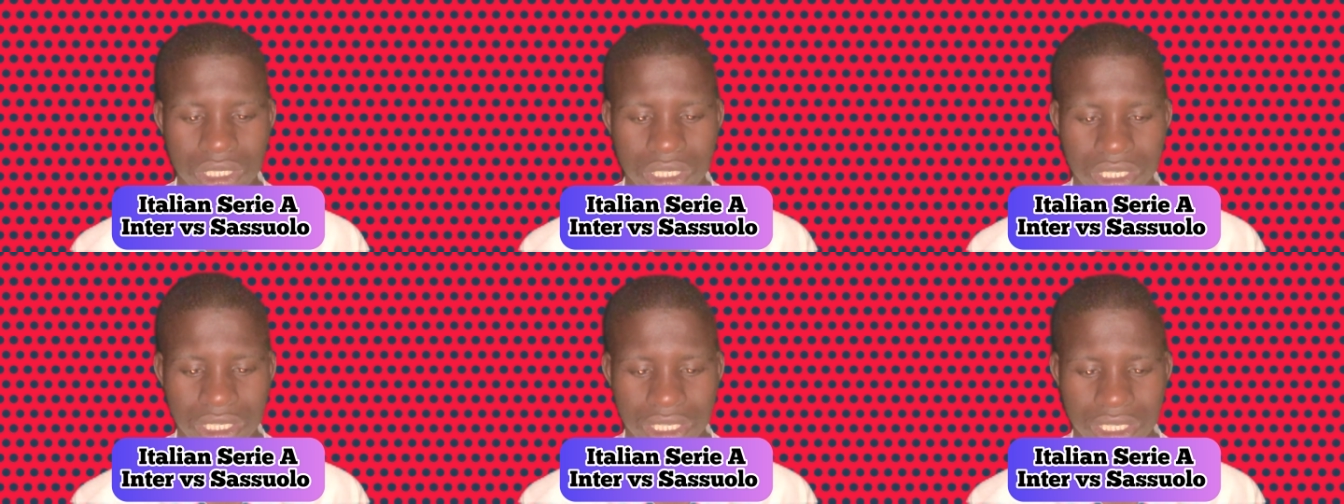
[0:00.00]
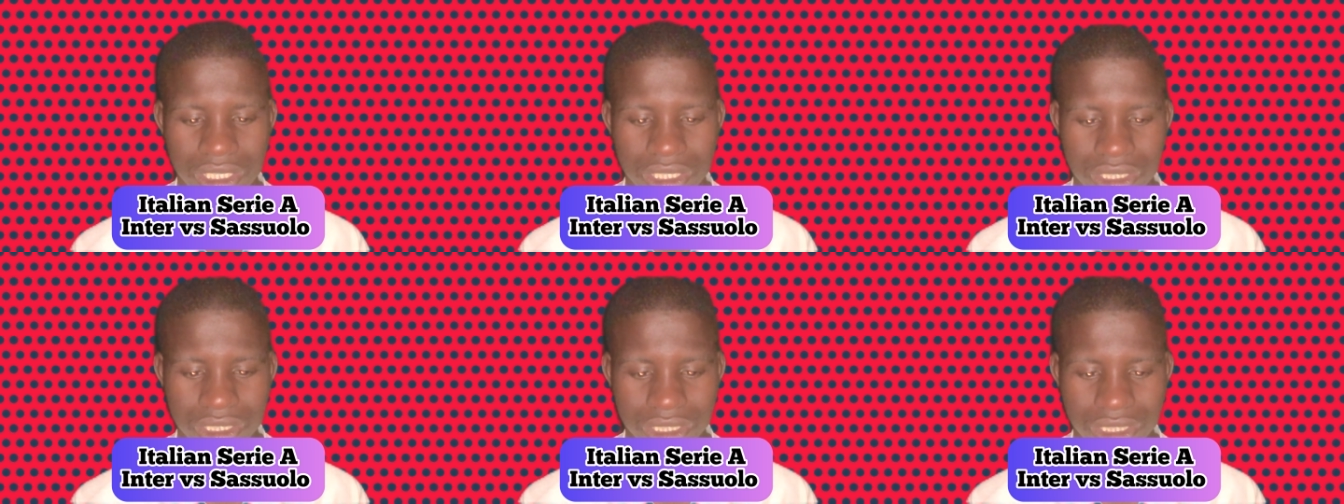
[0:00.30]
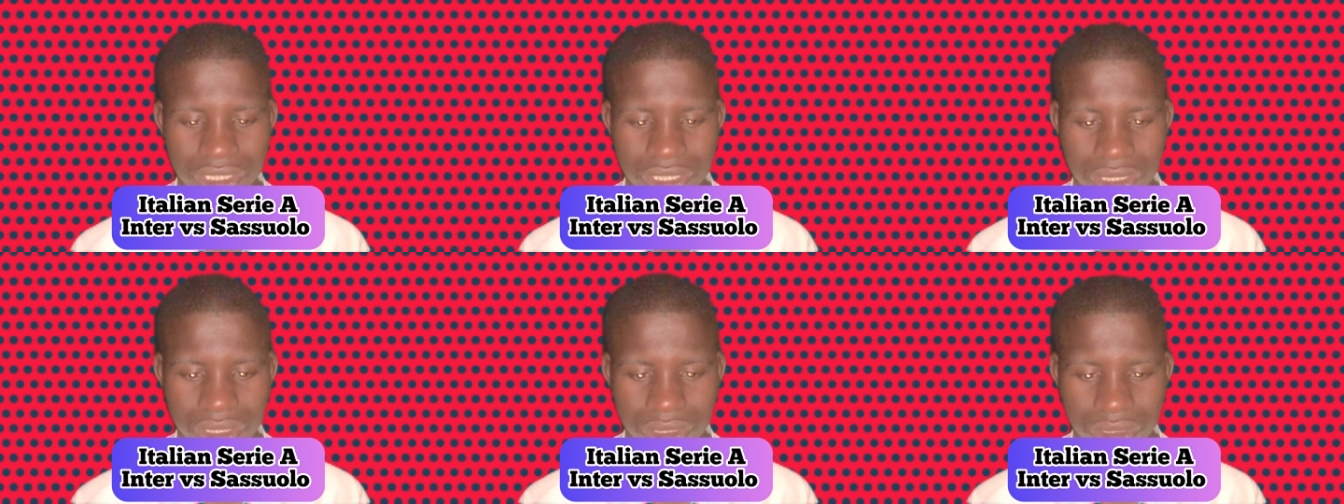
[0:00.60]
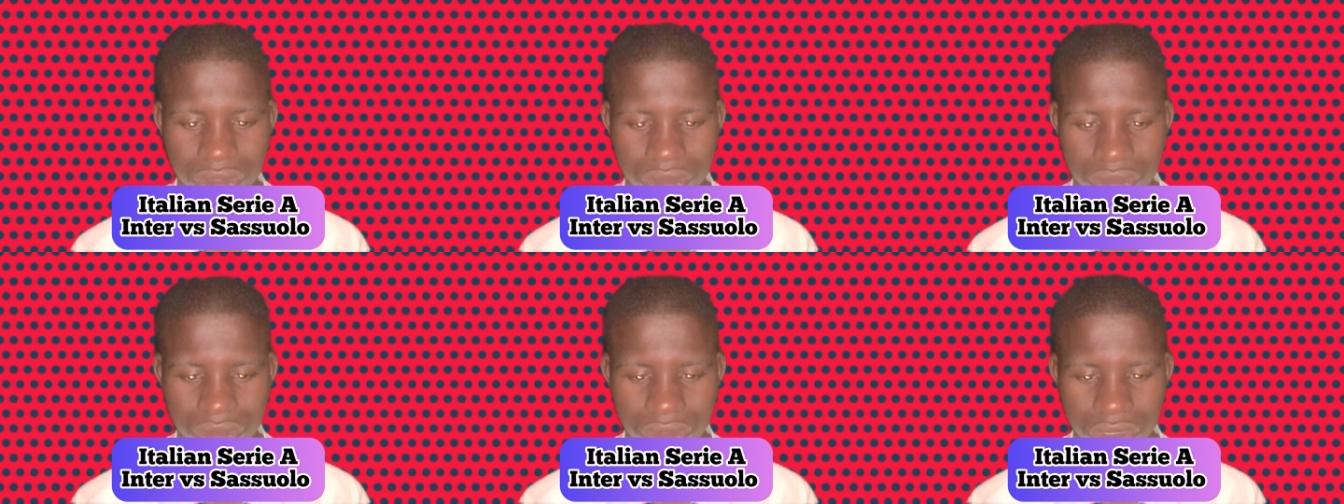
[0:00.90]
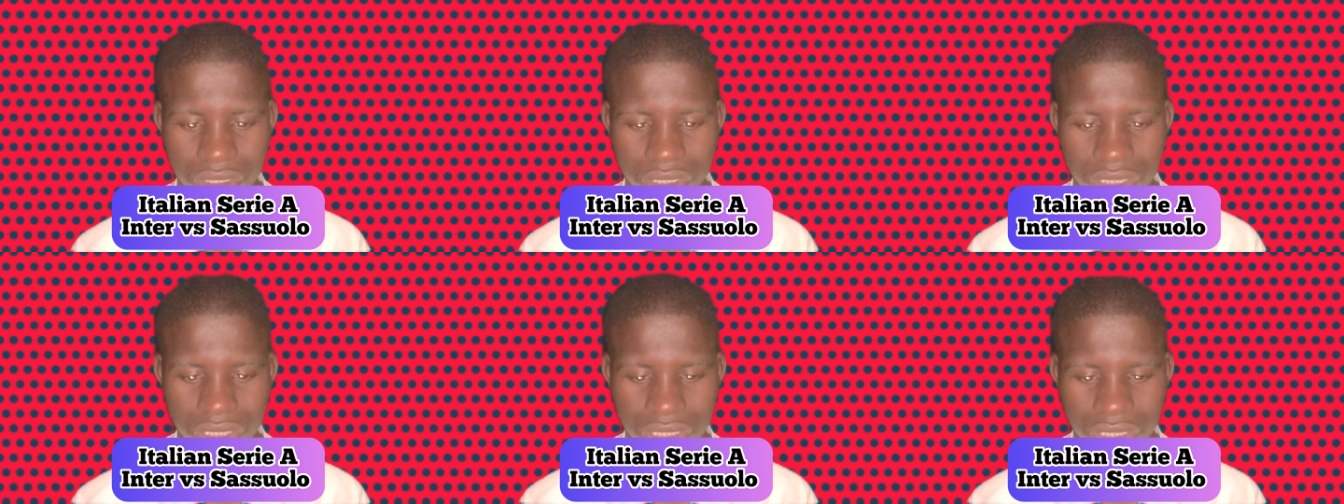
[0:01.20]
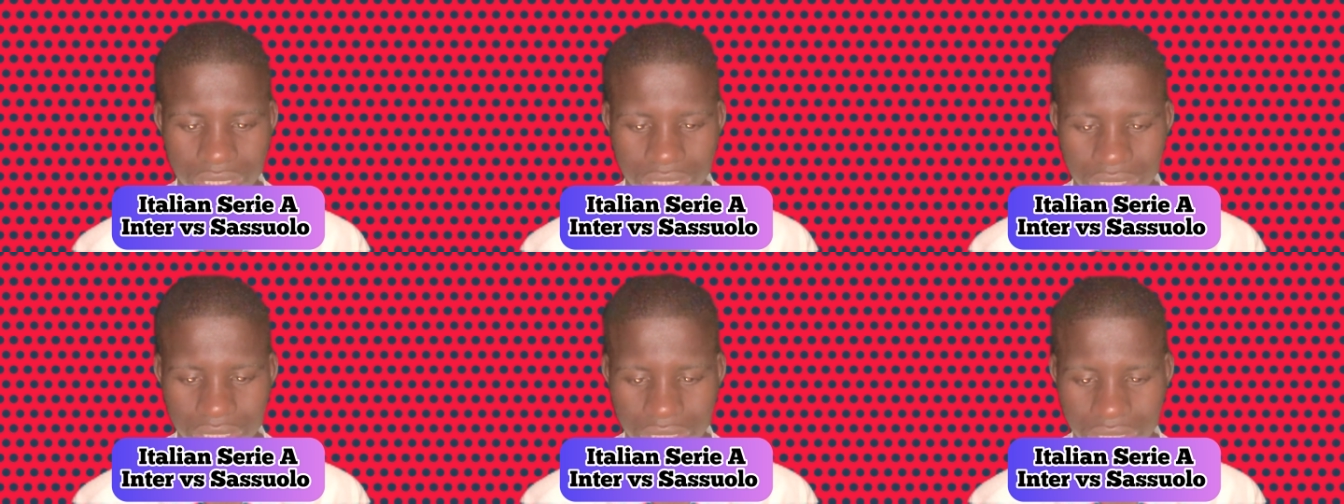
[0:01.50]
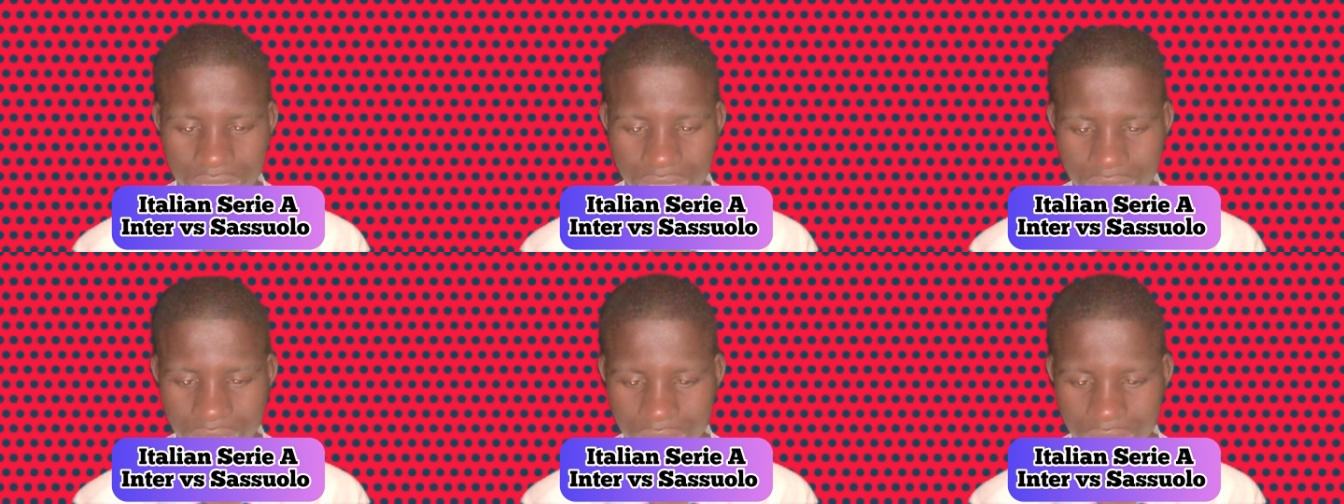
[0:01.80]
and concede